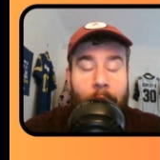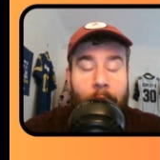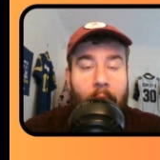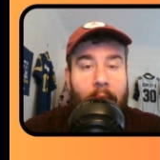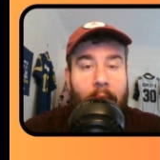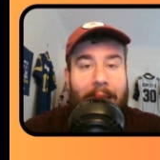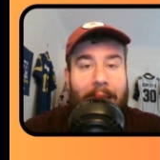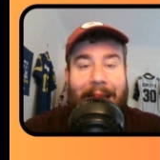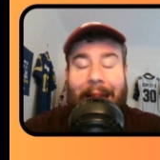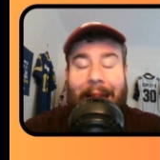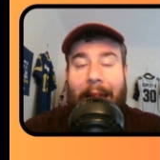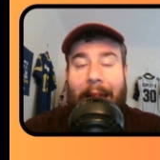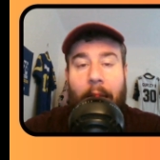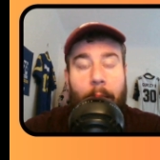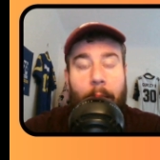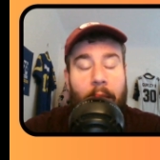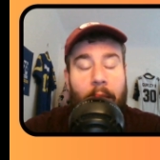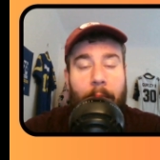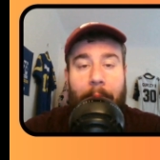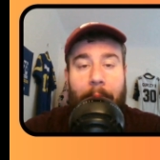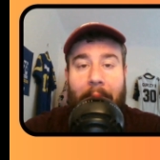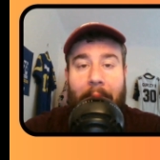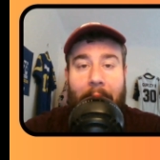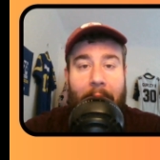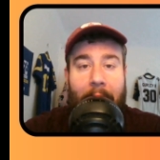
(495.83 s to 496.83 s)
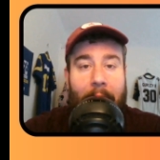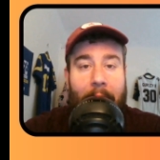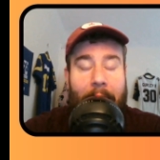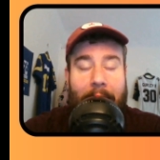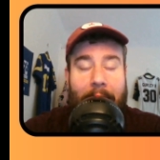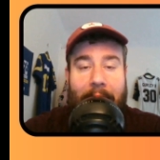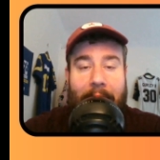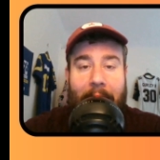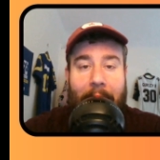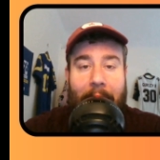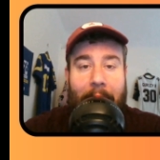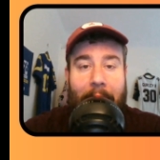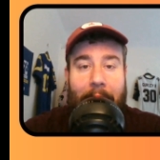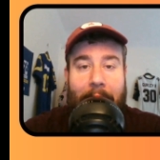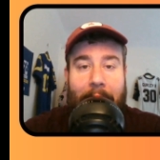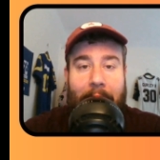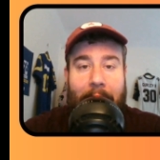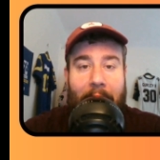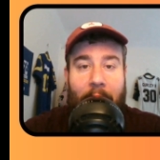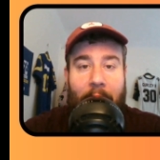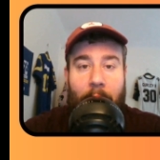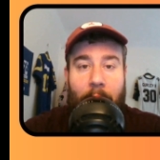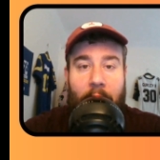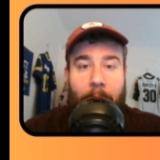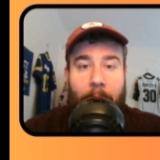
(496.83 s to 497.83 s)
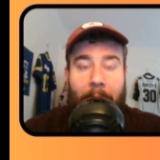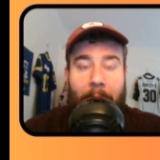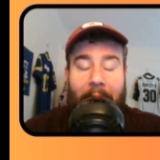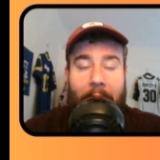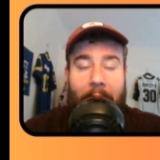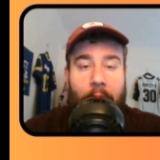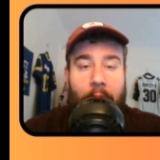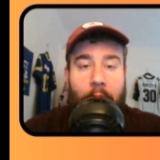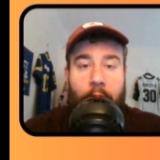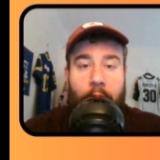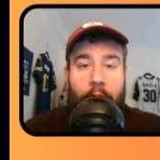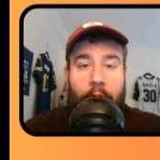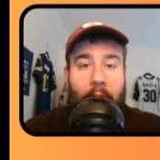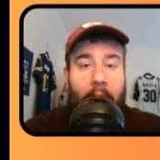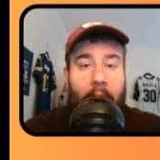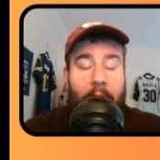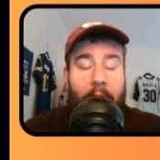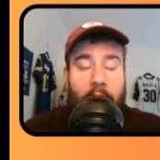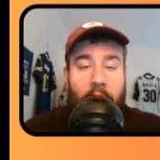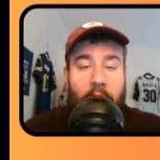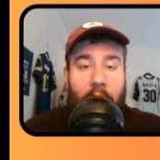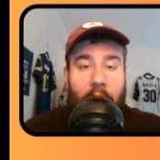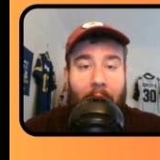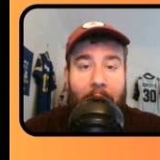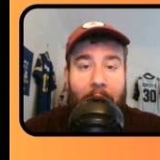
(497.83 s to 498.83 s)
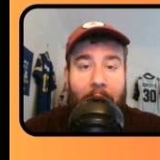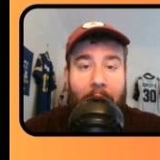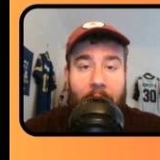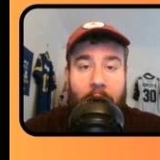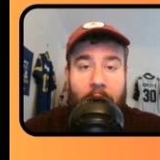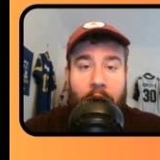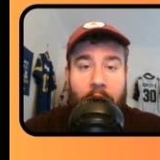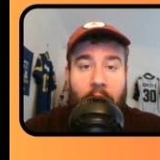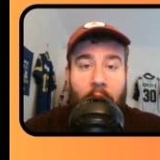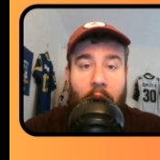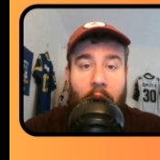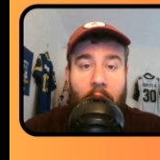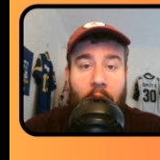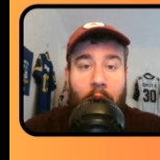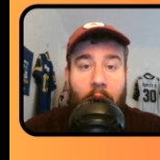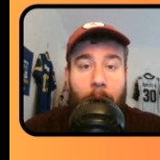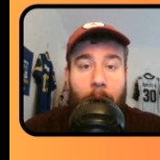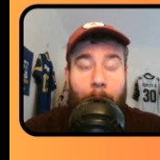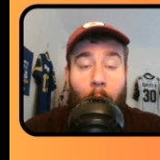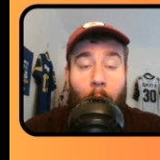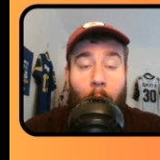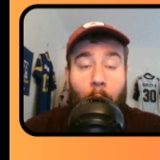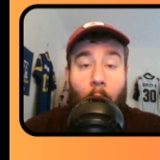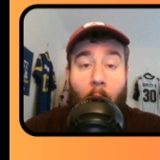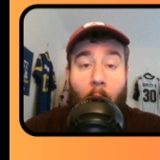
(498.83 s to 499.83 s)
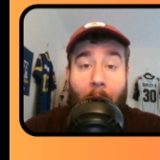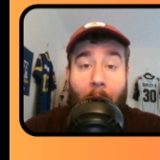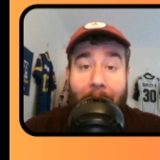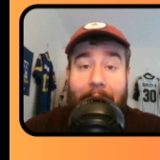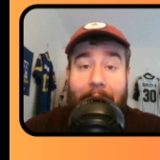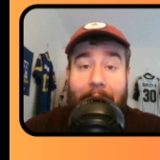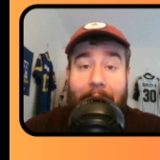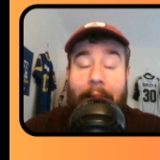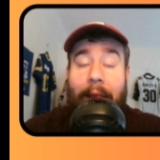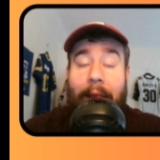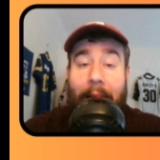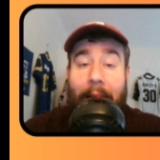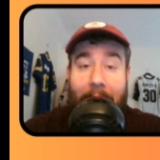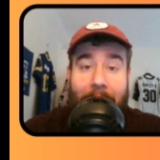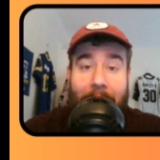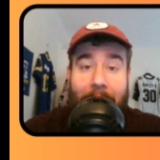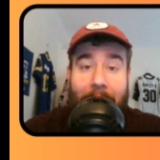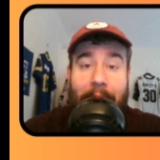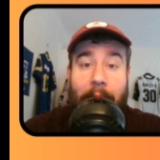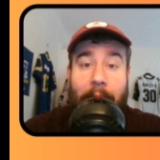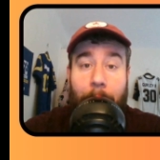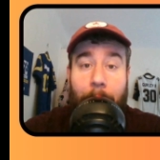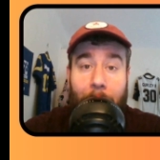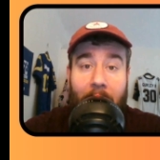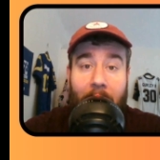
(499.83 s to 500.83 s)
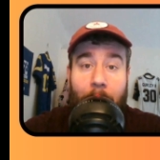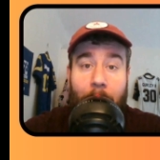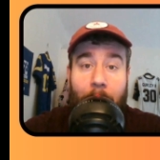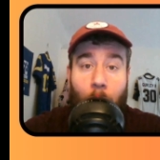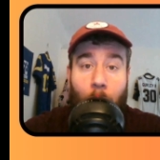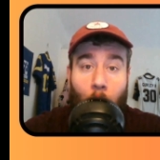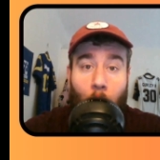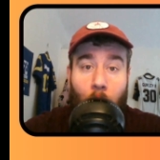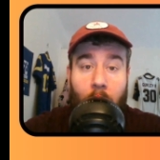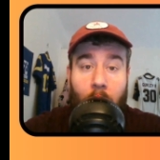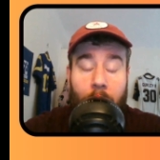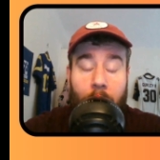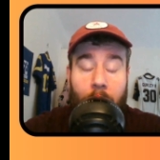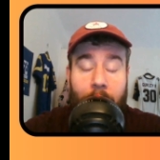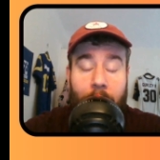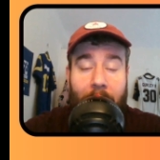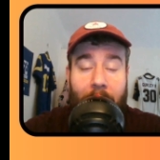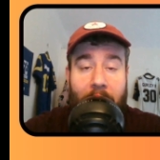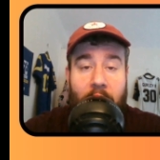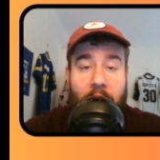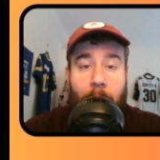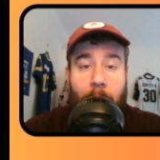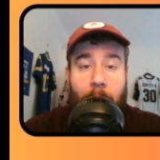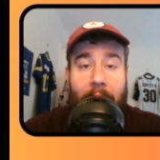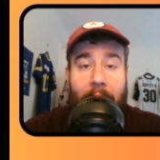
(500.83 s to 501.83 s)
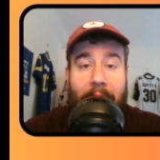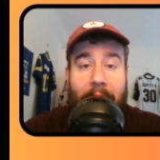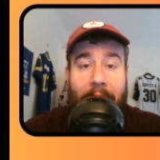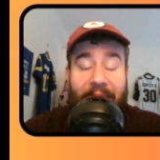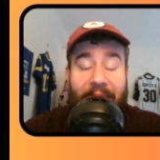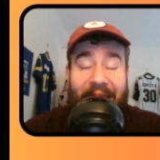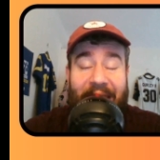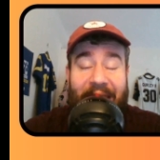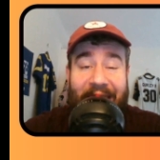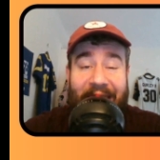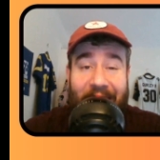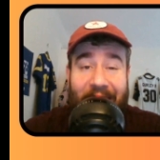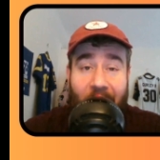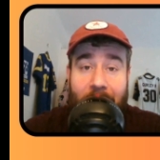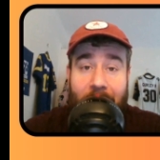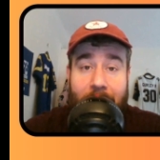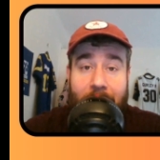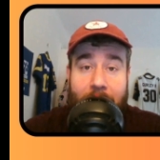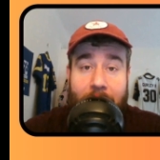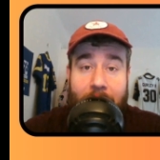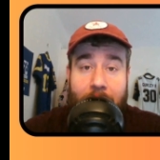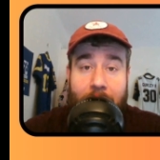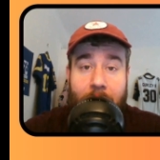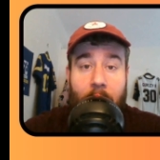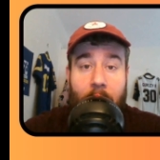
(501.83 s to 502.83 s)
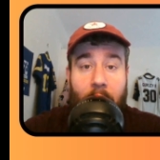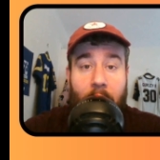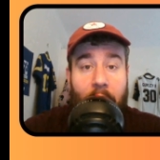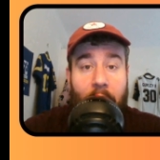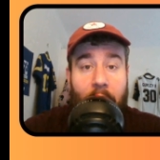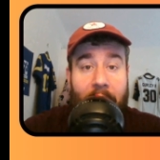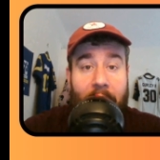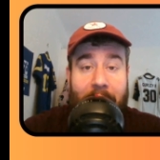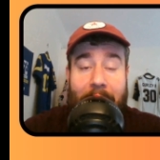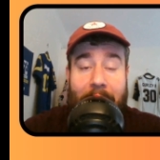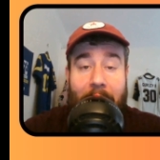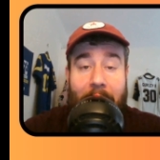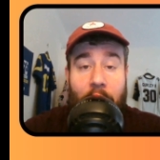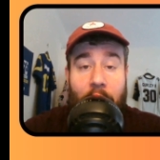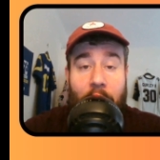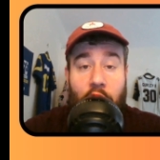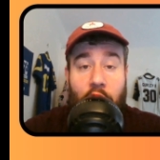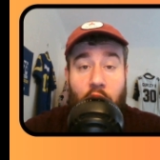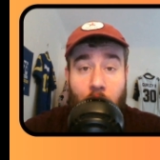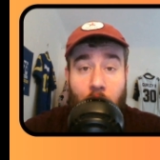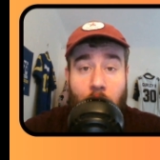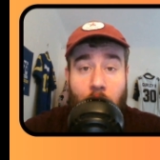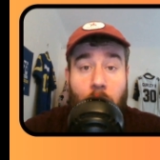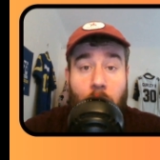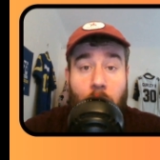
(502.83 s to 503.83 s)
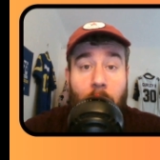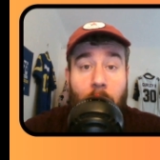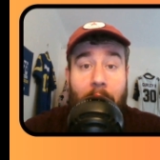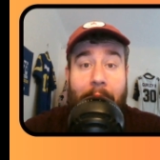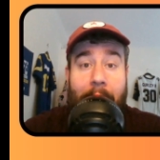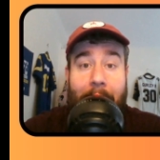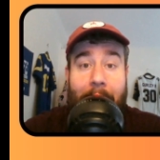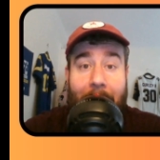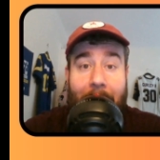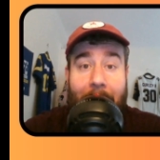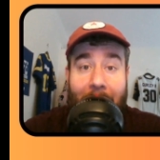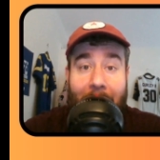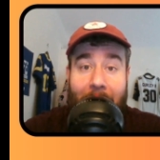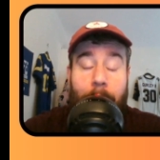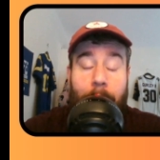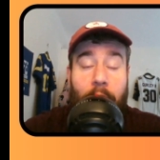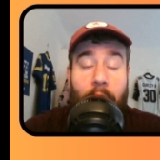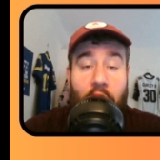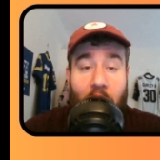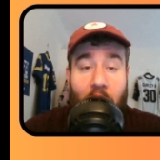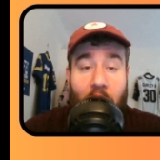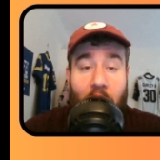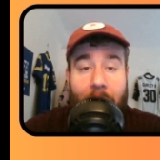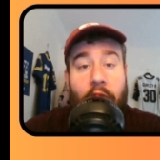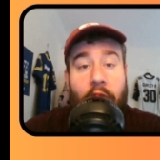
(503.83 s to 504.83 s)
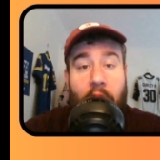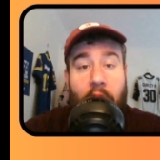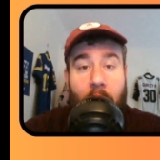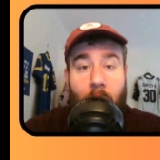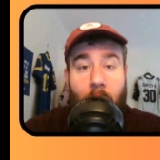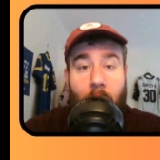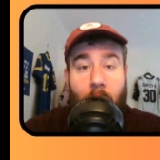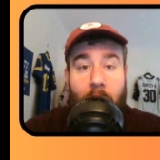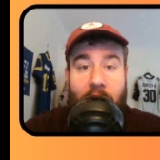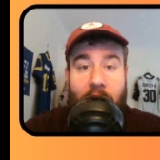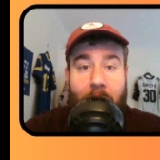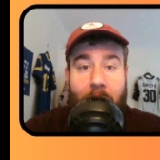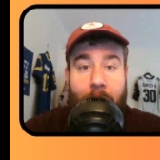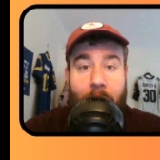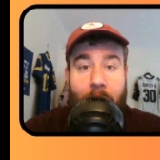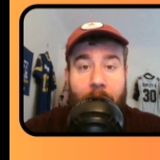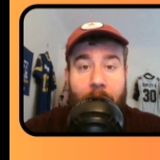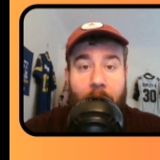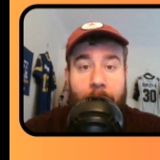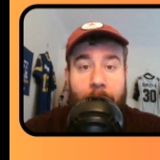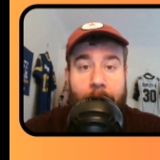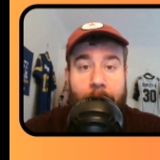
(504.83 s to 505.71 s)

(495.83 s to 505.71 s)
take him at the beginning of the second, take him at the back of the first, and pray that he ends up playing more on offense. Because if he does, this is a truly game-changing receiver.